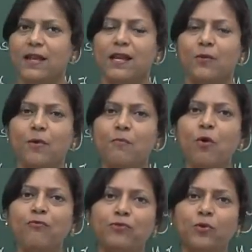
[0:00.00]
Now, we
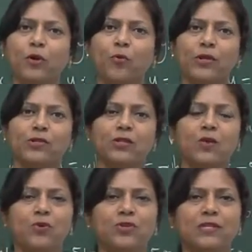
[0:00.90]
move to a
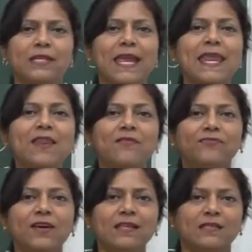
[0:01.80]
question which is
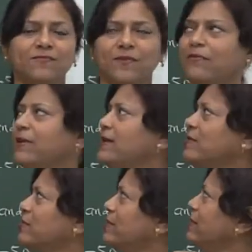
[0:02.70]
inverse
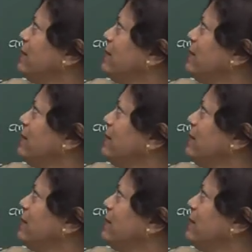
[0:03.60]
variation.